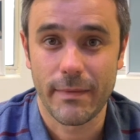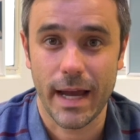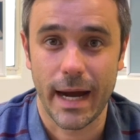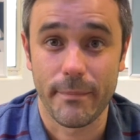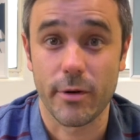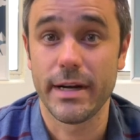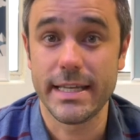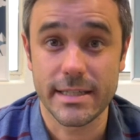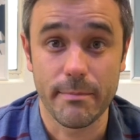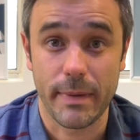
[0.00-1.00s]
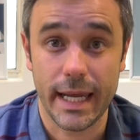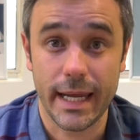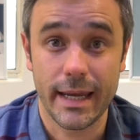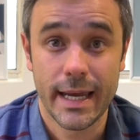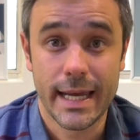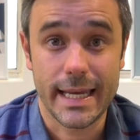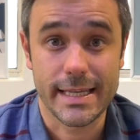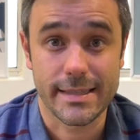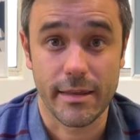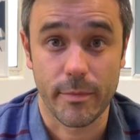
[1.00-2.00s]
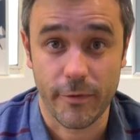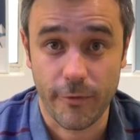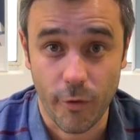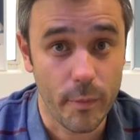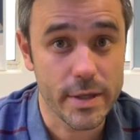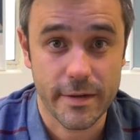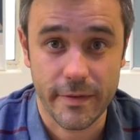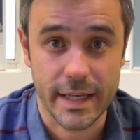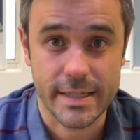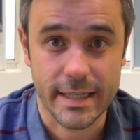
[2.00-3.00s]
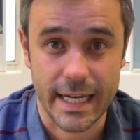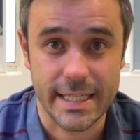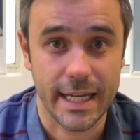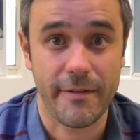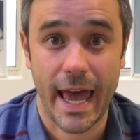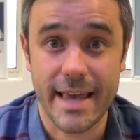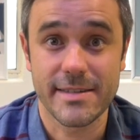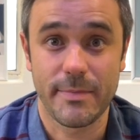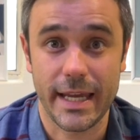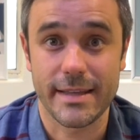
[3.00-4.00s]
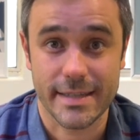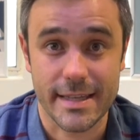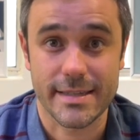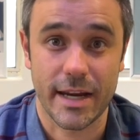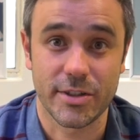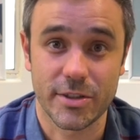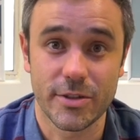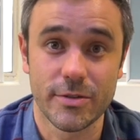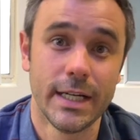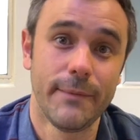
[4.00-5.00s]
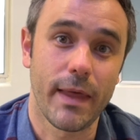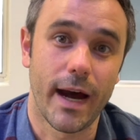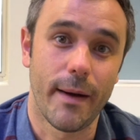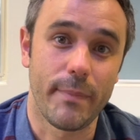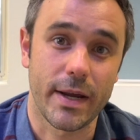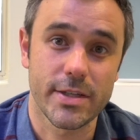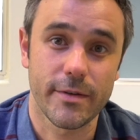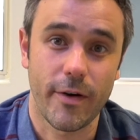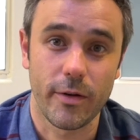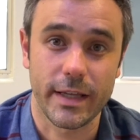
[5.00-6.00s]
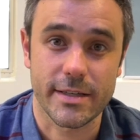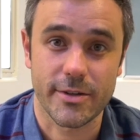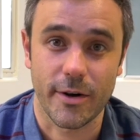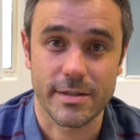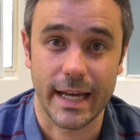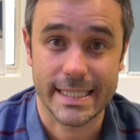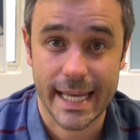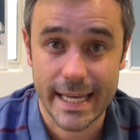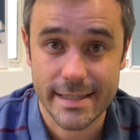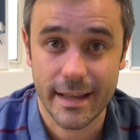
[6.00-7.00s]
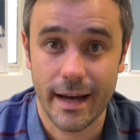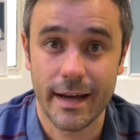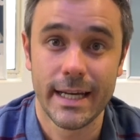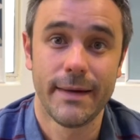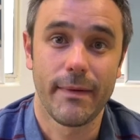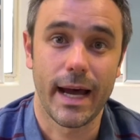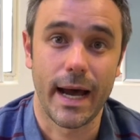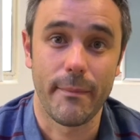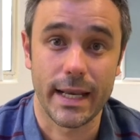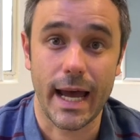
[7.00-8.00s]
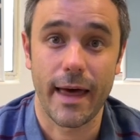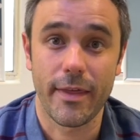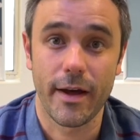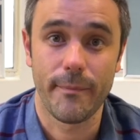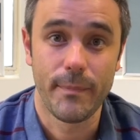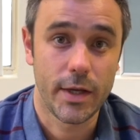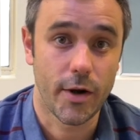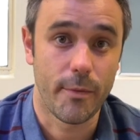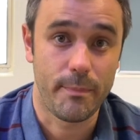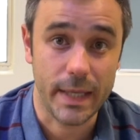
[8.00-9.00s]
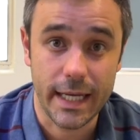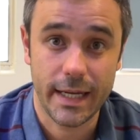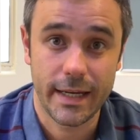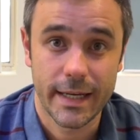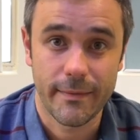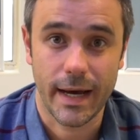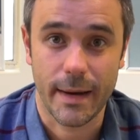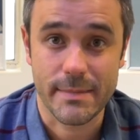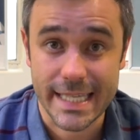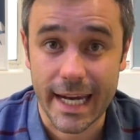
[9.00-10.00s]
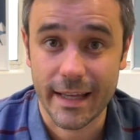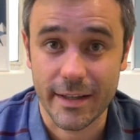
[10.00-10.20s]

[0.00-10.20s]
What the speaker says: The reason being is that the performance of this ETF has been sensational because of holding stocks like Tesla and other big secular